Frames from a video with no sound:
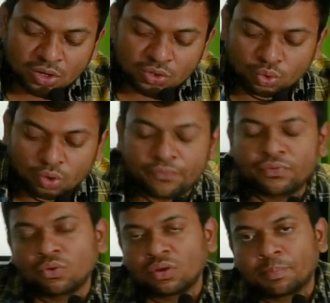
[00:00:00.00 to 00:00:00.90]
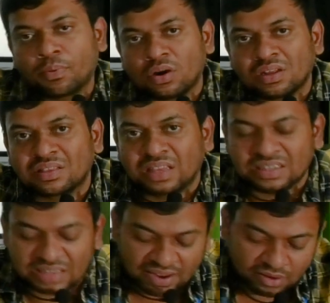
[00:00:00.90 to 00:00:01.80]
So, a few important
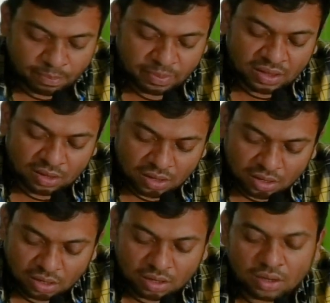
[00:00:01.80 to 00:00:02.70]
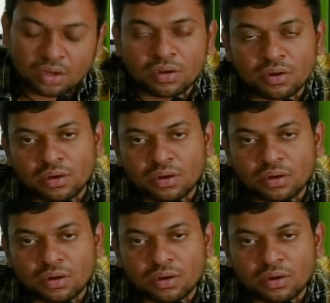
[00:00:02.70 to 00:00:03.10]
things I will be uh,